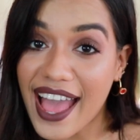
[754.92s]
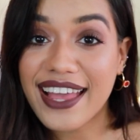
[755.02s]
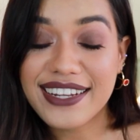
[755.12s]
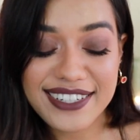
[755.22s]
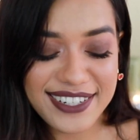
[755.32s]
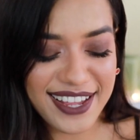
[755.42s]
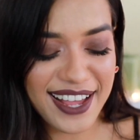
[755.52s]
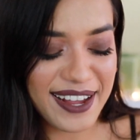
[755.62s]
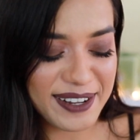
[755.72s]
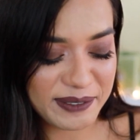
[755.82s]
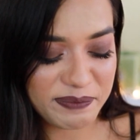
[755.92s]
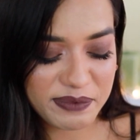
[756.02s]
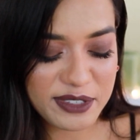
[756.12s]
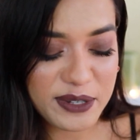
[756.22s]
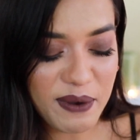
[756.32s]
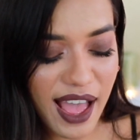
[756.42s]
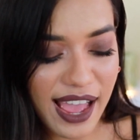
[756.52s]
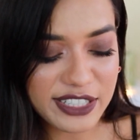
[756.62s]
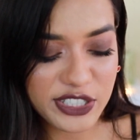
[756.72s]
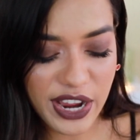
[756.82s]
And to
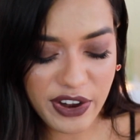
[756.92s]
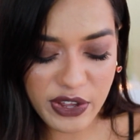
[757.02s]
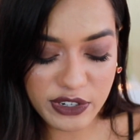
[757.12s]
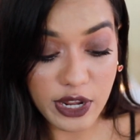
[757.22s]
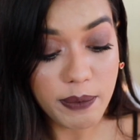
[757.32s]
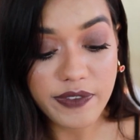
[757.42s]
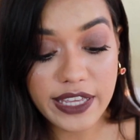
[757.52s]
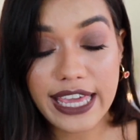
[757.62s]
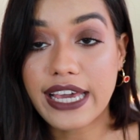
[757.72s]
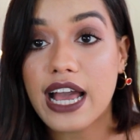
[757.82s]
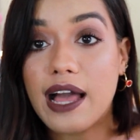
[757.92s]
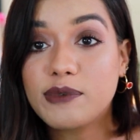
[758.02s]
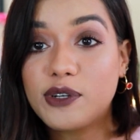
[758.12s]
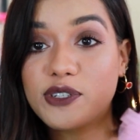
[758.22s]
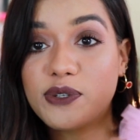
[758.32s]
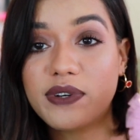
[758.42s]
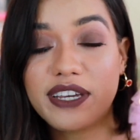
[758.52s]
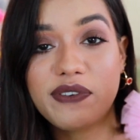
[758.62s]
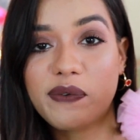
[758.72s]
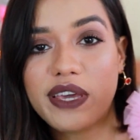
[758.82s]
add cherry on top of the cake, I'm gonna do a
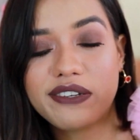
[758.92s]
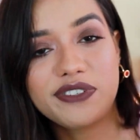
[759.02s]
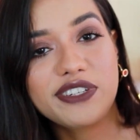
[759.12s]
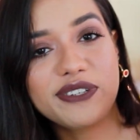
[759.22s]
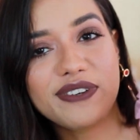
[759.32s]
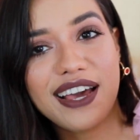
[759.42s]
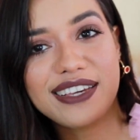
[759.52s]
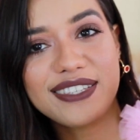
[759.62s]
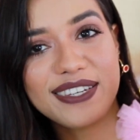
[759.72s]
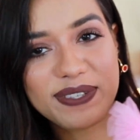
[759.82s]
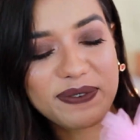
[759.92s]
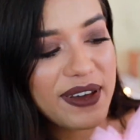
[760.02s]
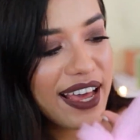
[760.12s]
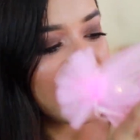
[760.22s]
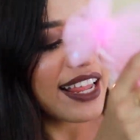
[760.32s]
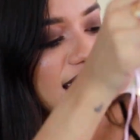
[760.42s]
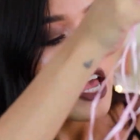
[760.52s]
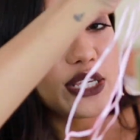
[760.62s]
giveaway for you guys as well.